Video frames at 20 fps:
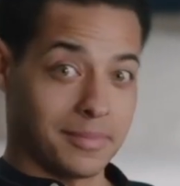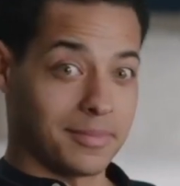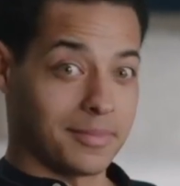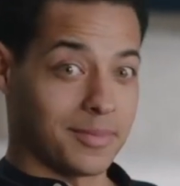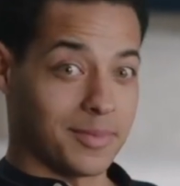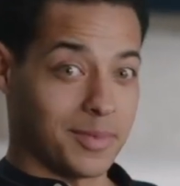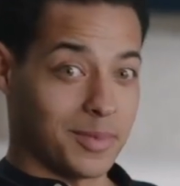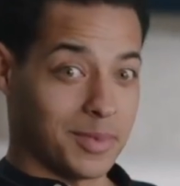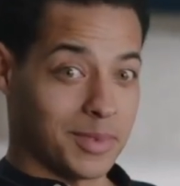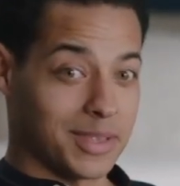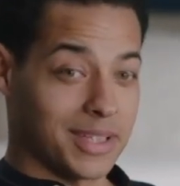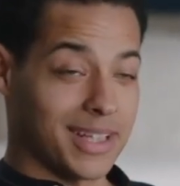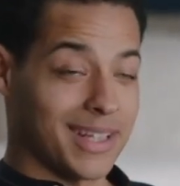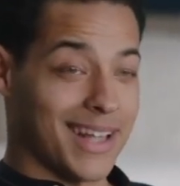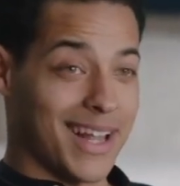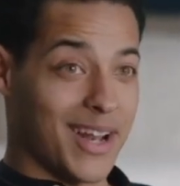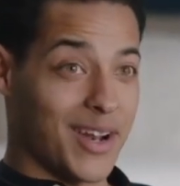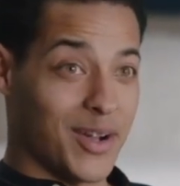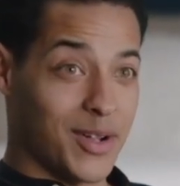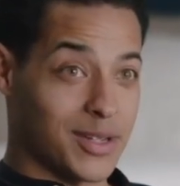He says
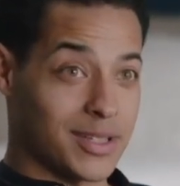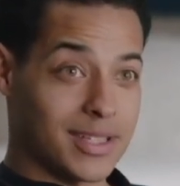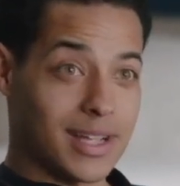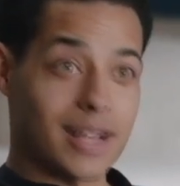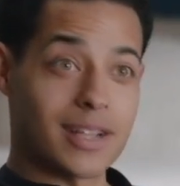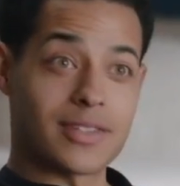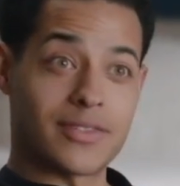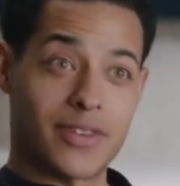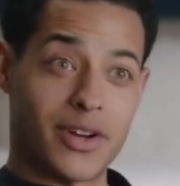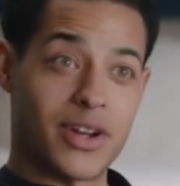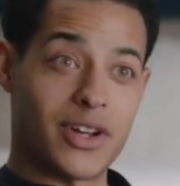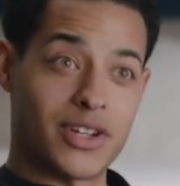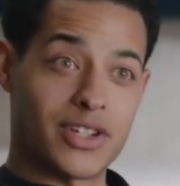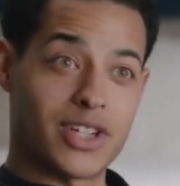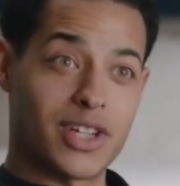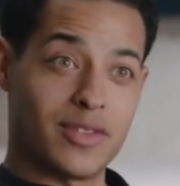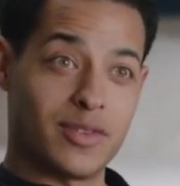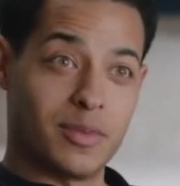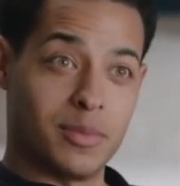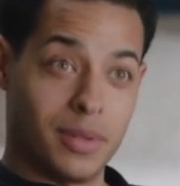that they will do much
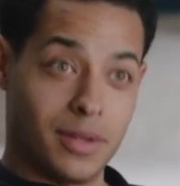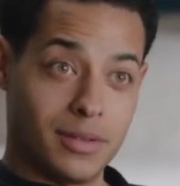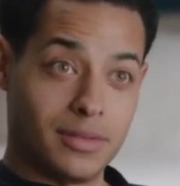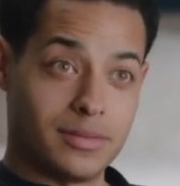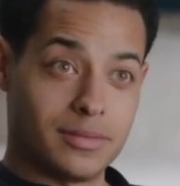as they can